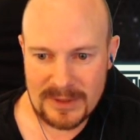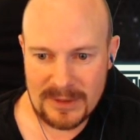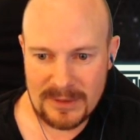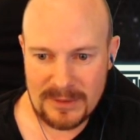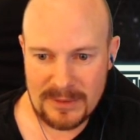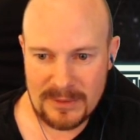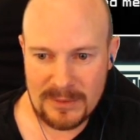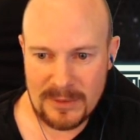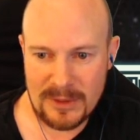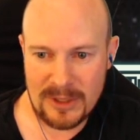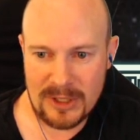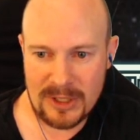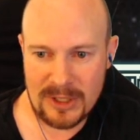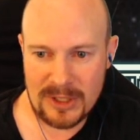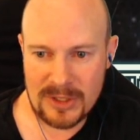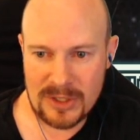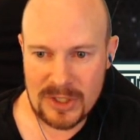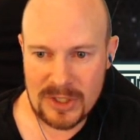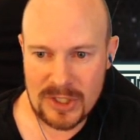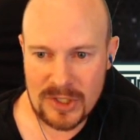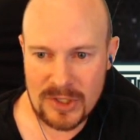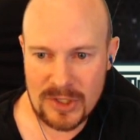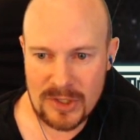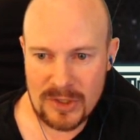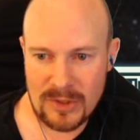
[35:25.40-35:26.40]
One,
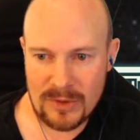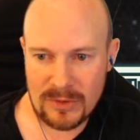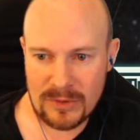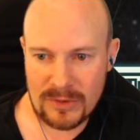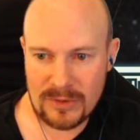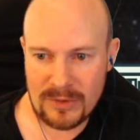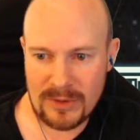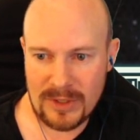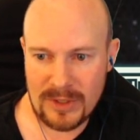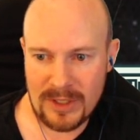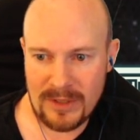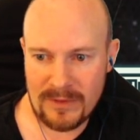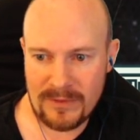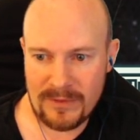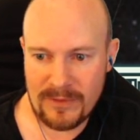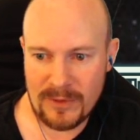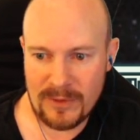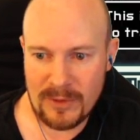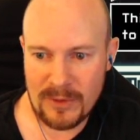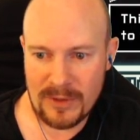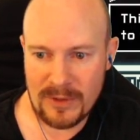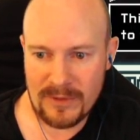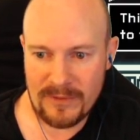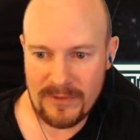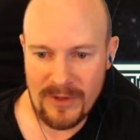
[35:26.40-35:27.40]
two, three,
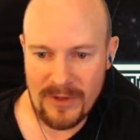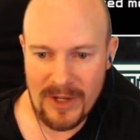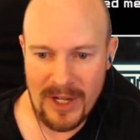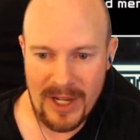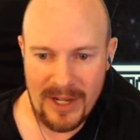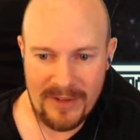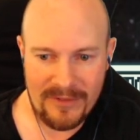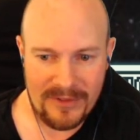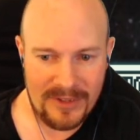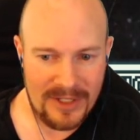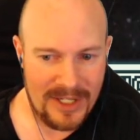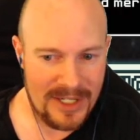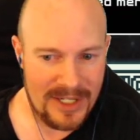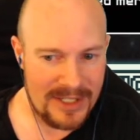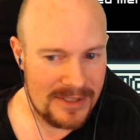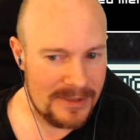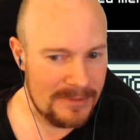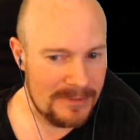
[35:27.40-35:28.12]
four, five. Nice.